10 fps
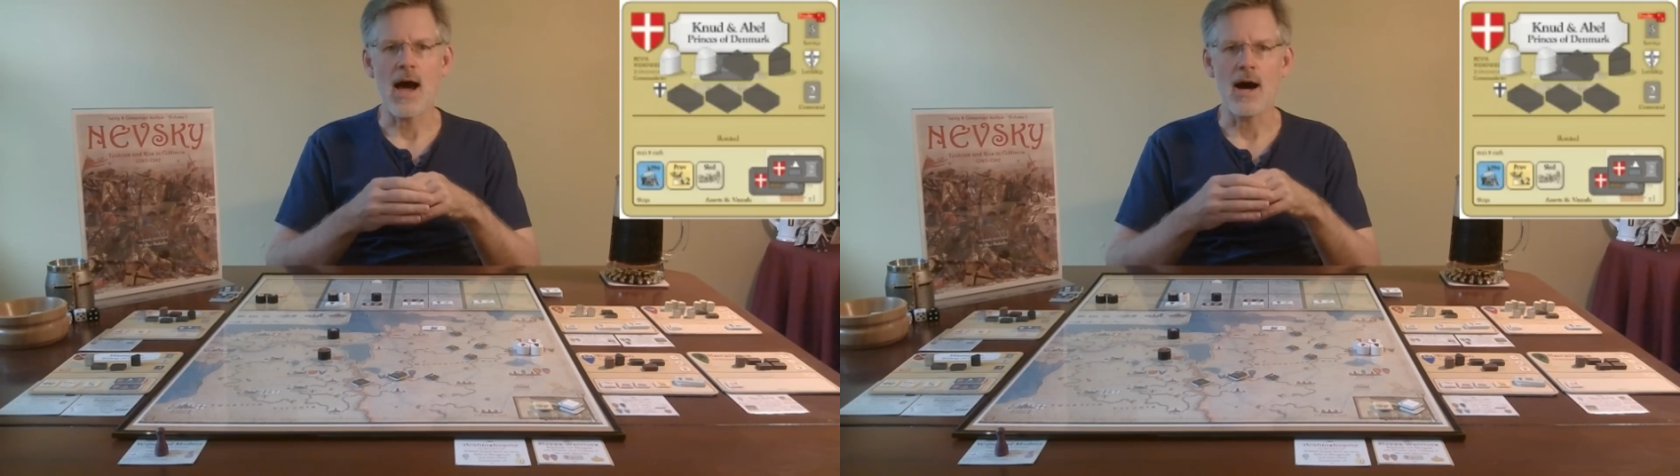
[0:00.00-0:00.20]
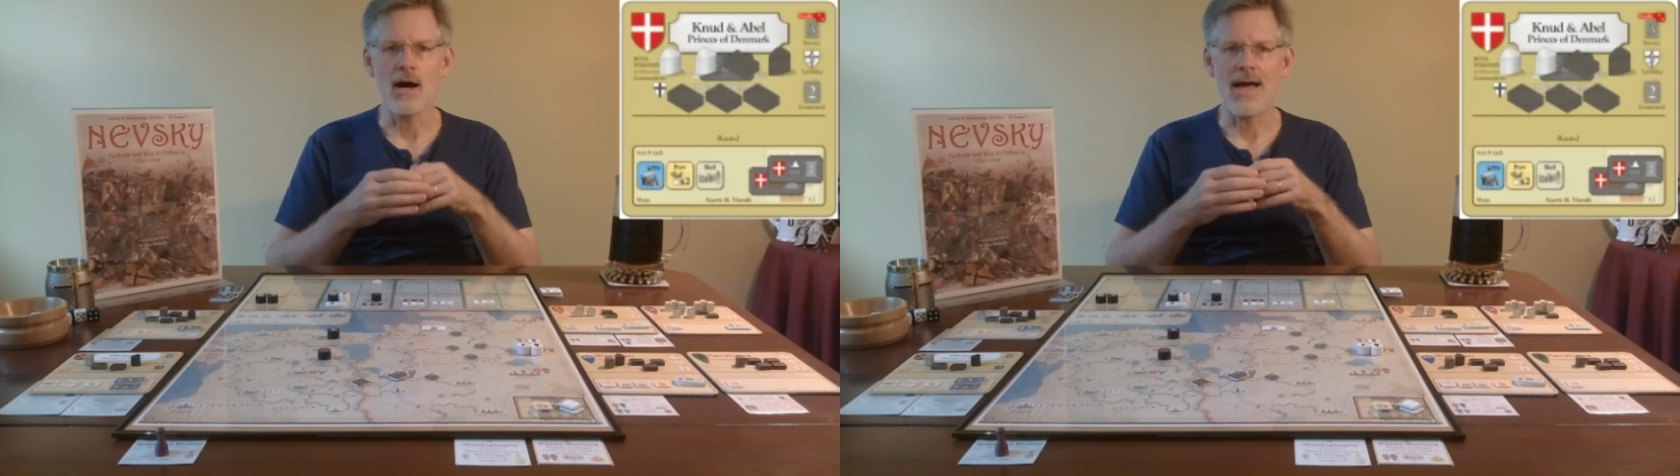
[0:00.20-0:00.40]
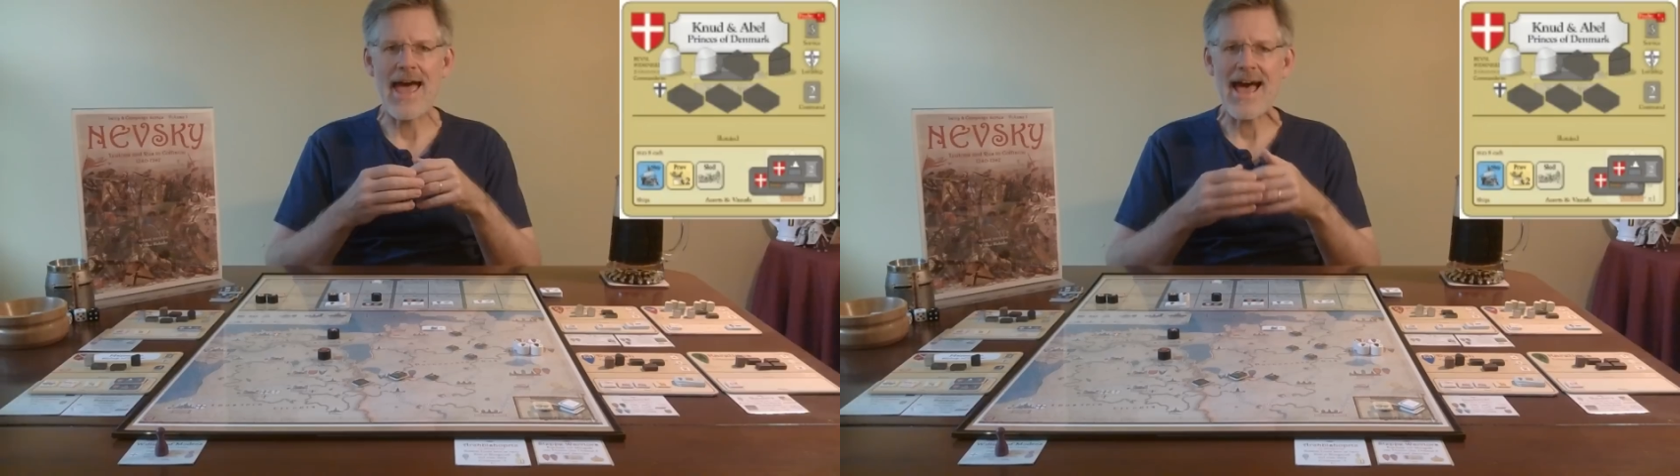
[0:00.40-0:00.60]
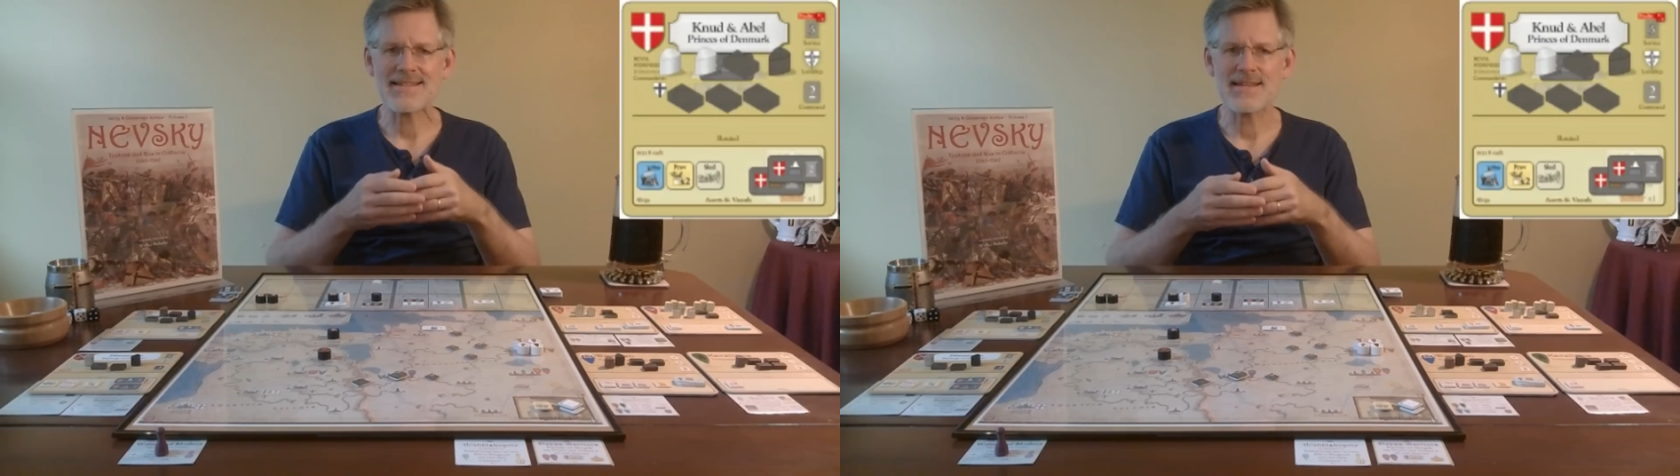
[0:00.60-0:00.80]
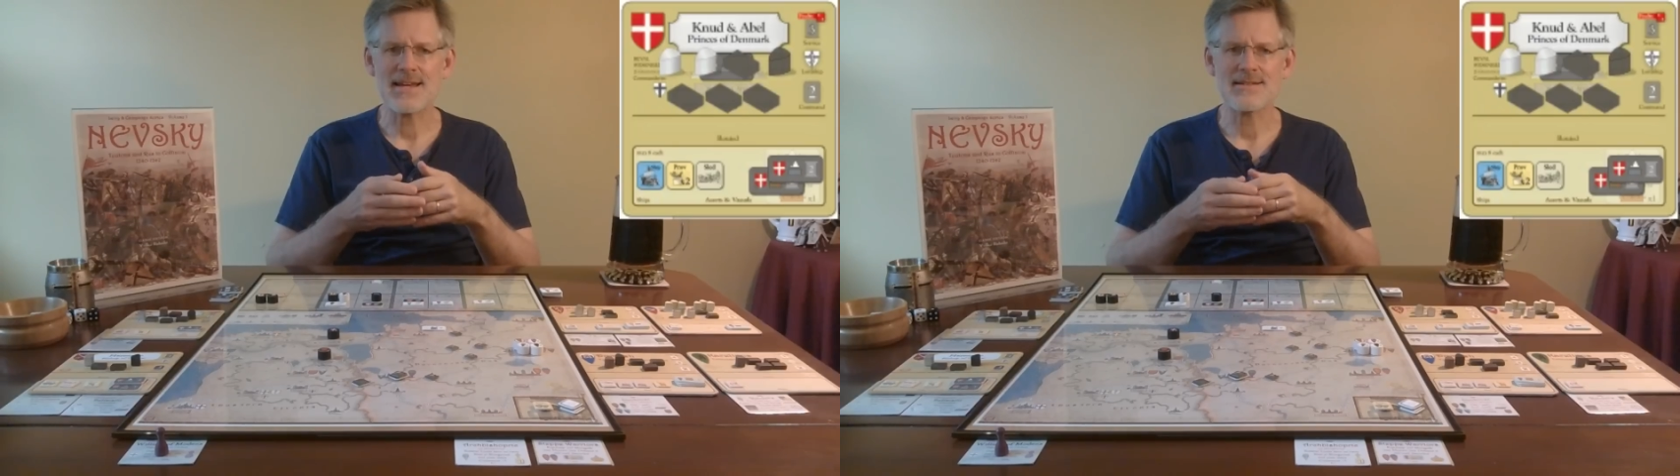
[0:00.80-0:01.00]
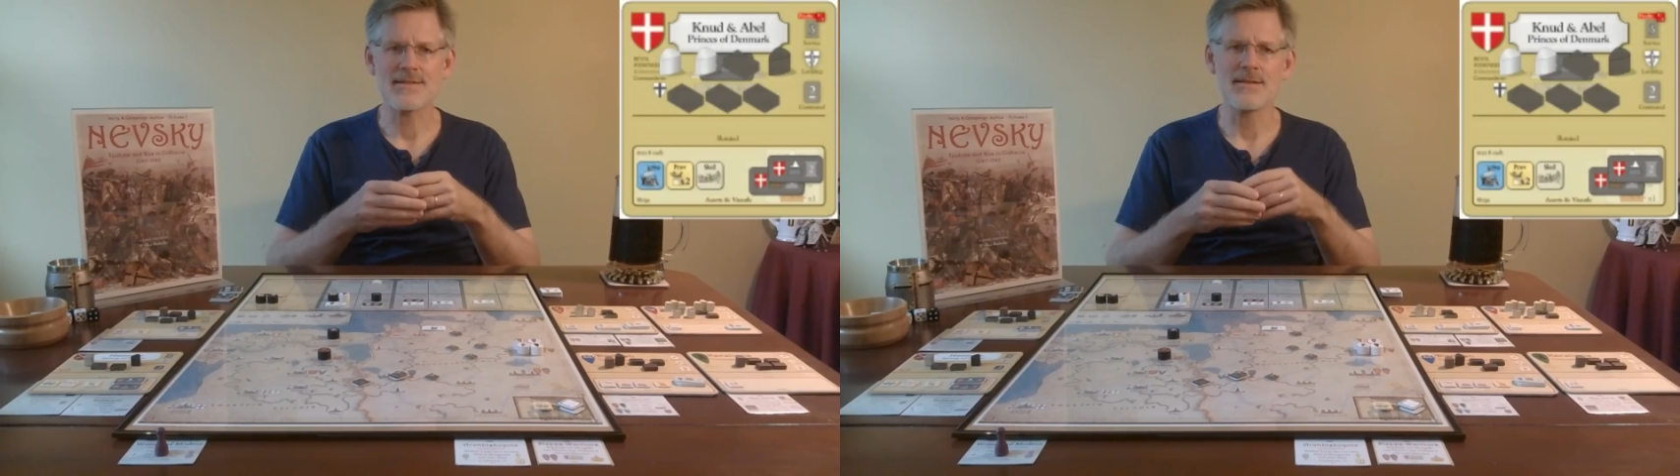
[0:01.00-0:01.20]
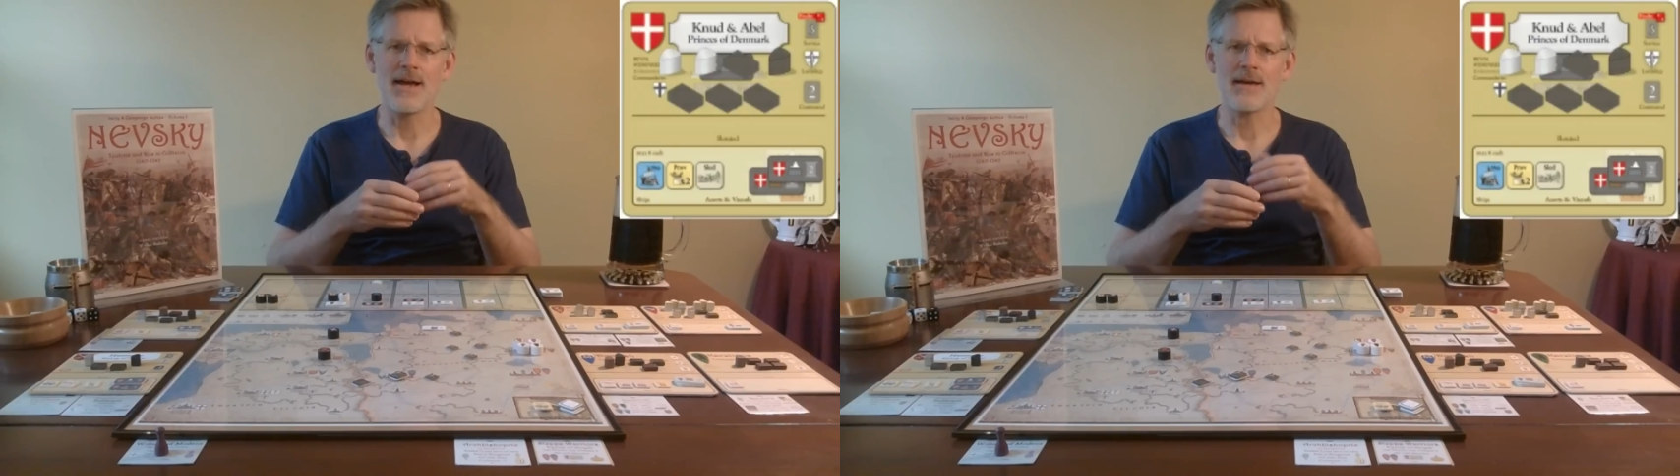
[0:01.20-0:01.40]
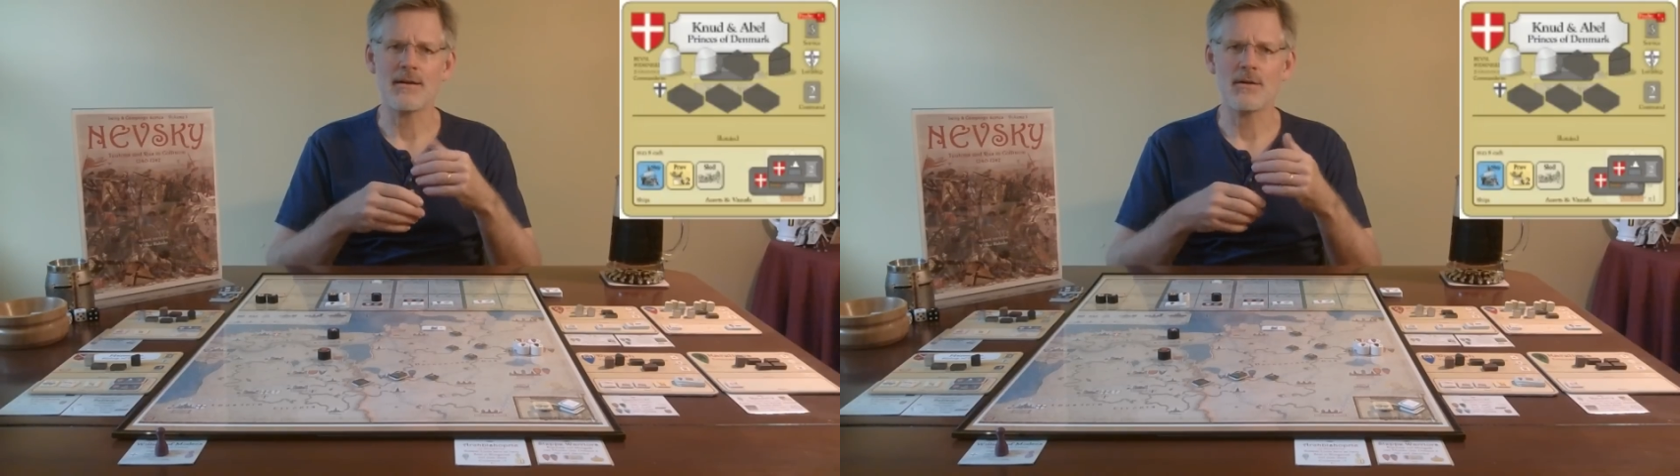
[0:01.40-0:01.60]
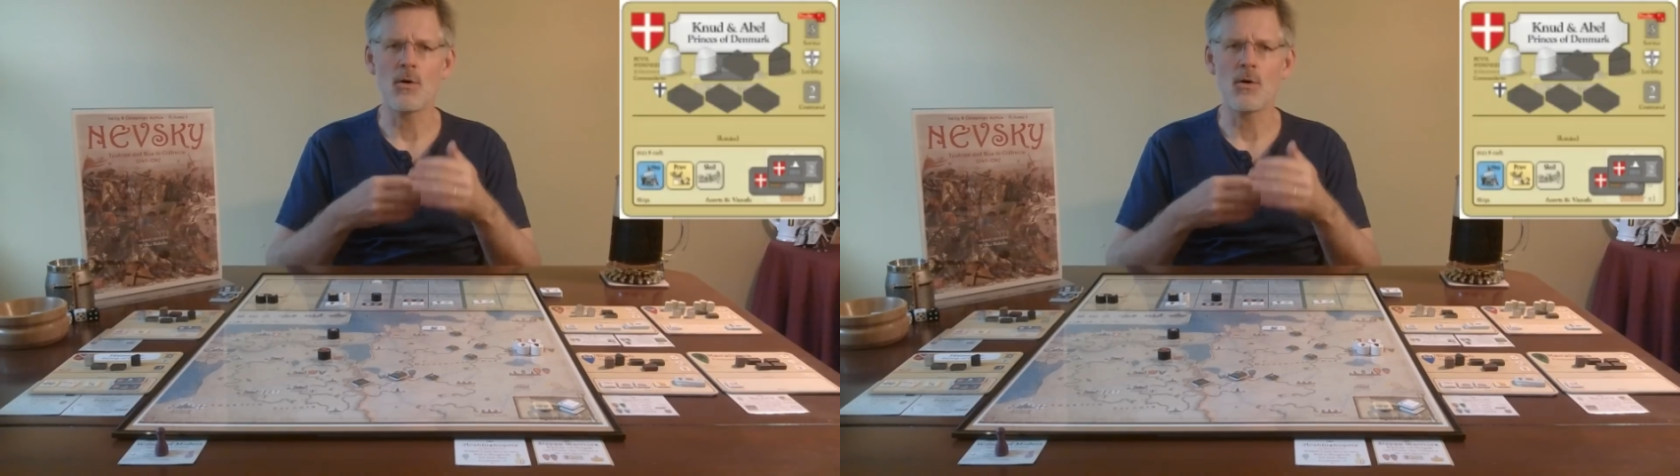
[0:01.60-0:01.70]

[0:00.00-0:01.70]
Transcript: assets like